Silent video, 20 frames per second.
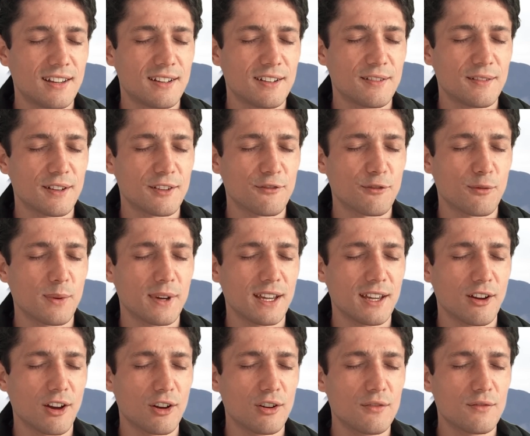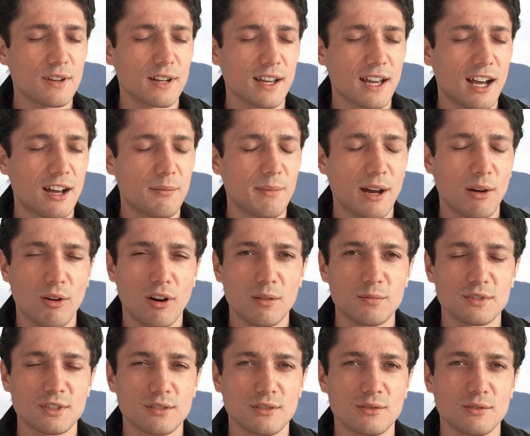if we overcome our
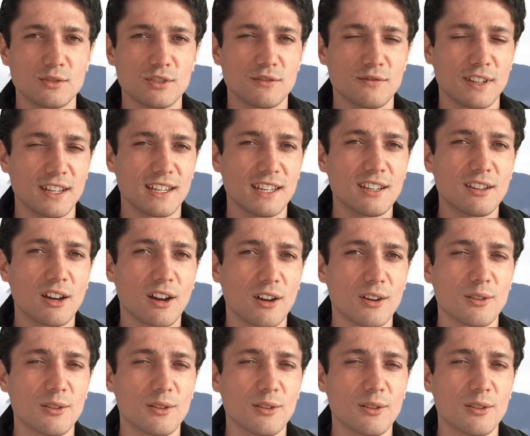obstacles of ego